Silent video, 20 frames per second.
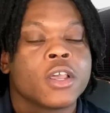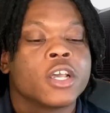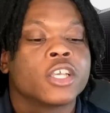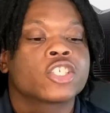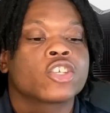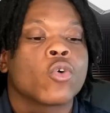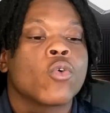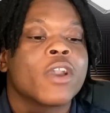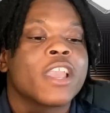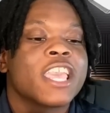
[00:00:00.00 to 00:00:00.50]

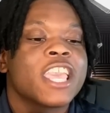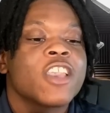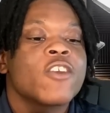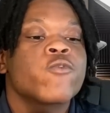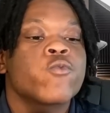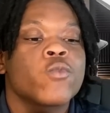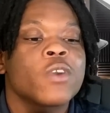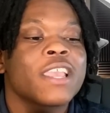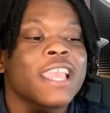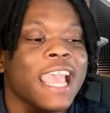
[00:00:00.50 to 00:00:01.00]
So
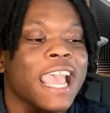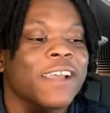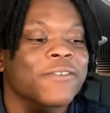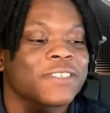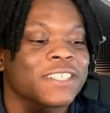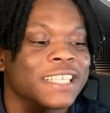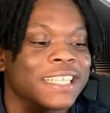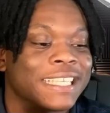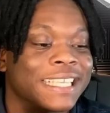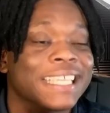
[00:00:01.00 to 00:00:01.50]
if we have
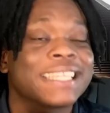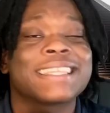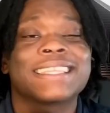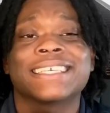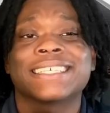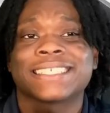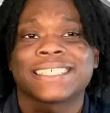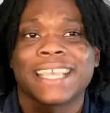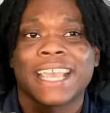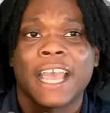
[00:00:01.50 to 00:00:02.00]
to get
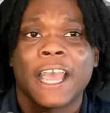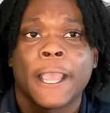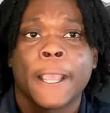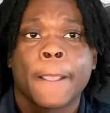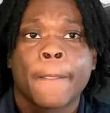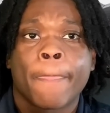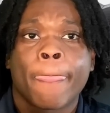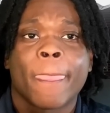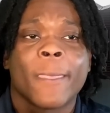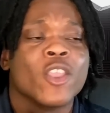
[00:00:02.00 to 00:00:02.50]
this guy,
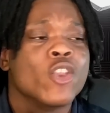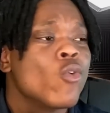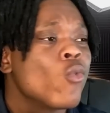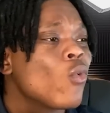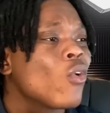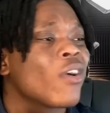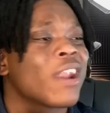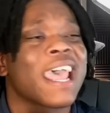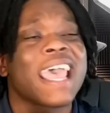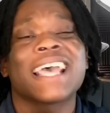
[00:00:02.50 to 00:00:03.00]
you
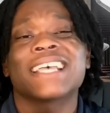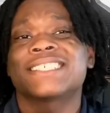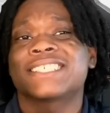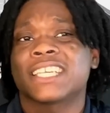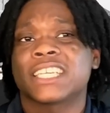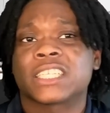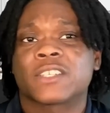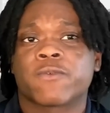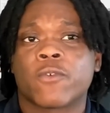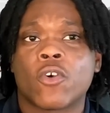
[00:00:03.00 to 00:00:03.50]
want
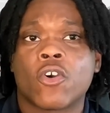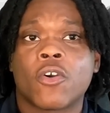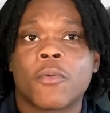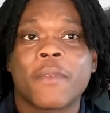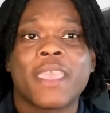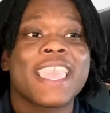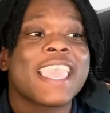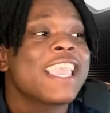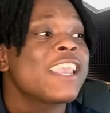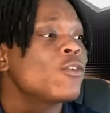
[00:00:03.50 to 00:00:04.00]
assets for him,
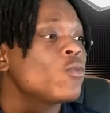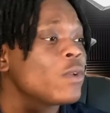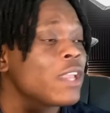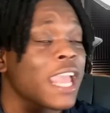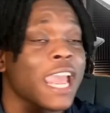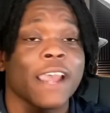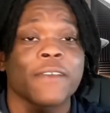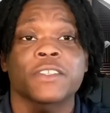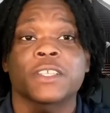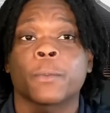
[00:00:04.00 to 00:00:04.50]
and we
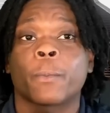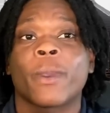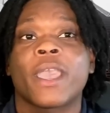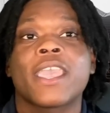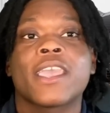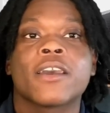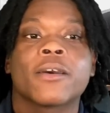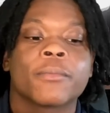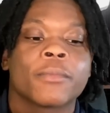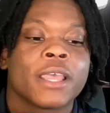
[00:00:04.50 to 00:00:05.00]
have to
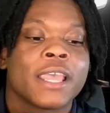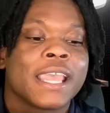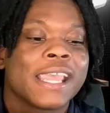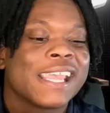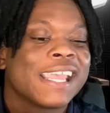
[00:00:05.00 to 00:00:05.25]
pay him,